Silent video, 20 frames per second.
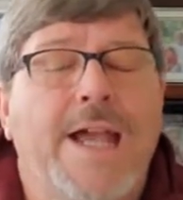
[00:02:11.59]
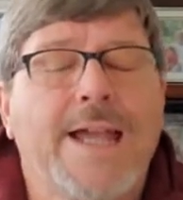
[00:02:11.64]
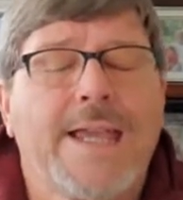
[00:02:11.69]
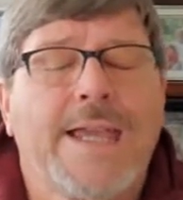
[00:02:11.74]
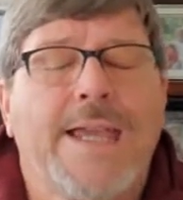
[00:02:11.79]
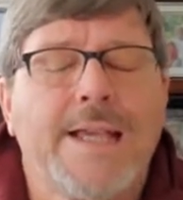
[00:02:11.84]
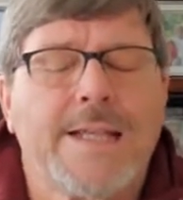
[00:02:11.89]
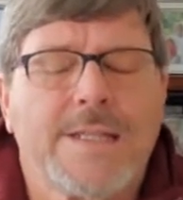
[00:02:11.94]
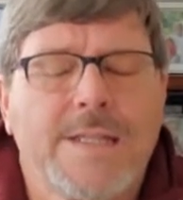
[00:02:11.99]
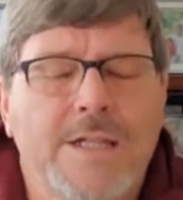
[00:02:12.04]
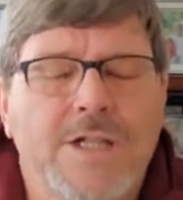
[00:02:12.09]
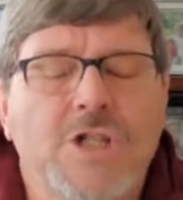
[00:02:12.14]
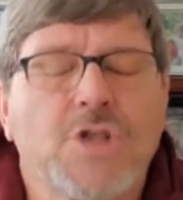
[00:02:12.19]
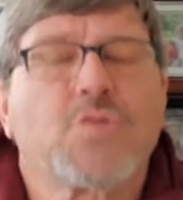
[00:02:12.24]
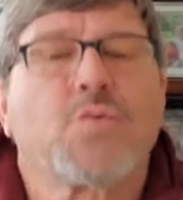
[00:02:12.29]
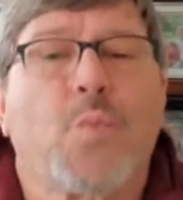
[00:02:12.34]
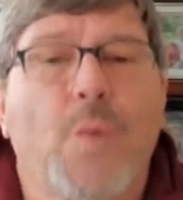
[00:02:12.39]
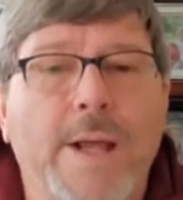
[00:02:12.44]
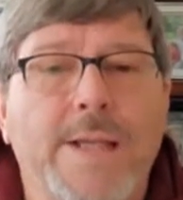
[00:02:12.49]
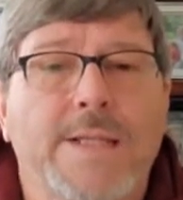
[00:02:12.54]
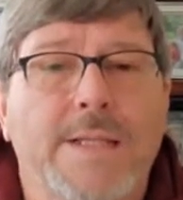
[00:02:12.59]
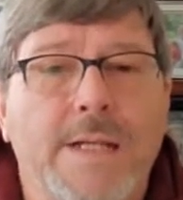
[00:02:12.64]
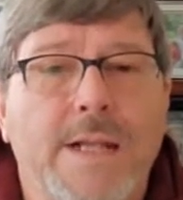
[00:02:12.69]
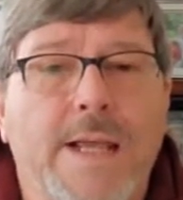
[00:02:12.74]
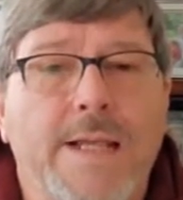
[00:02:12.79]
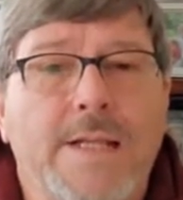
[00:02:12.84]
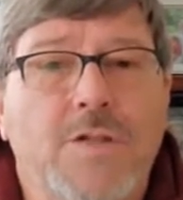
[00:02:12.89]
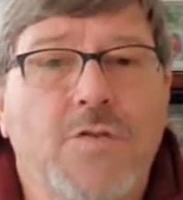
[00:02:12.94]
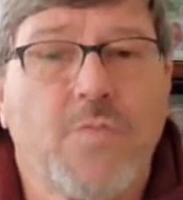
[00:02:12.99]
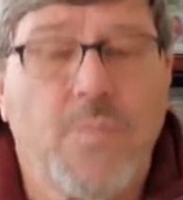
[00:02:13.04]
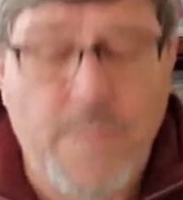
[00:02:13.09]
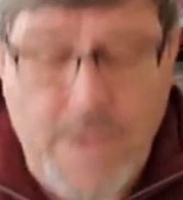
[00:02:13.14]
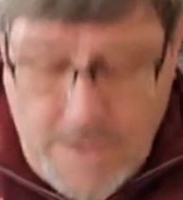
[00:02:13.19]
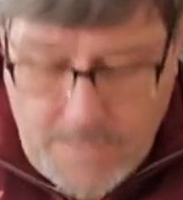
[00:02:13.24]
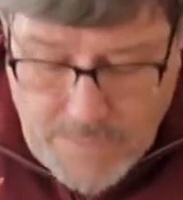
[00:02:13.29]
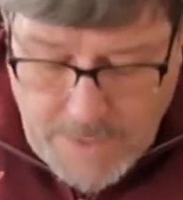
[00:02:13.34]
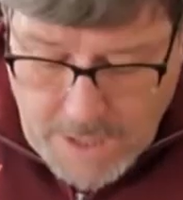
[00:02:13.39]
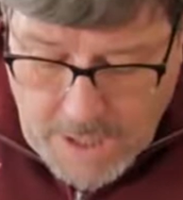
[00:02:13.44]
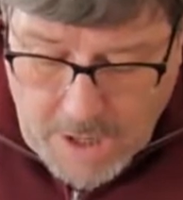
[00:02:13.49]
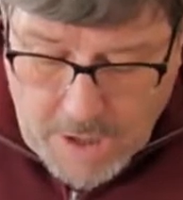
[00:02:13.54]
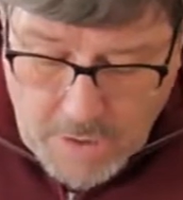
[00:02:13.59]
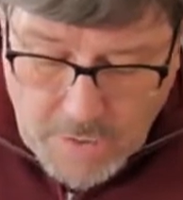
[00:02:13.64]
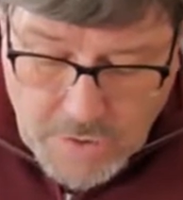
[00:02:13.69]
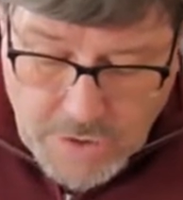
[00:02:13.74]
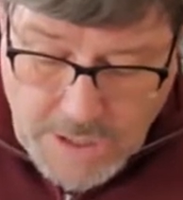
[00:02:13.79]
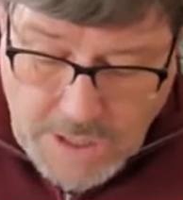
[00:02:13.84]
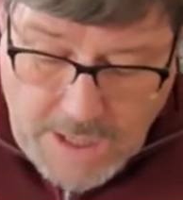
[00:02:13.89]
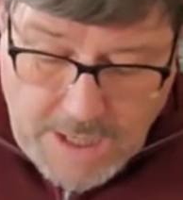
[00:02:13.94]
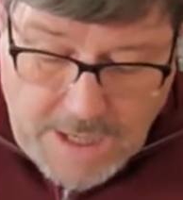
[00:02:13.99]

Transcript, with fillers: I guess it just resonates with me because